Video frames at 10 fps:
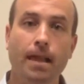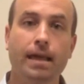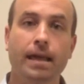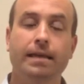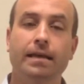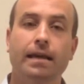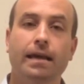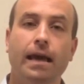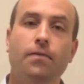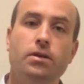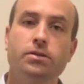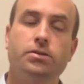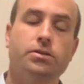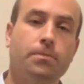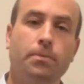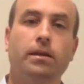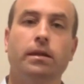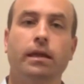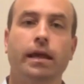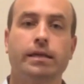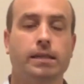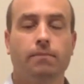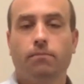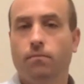And this is typically the case.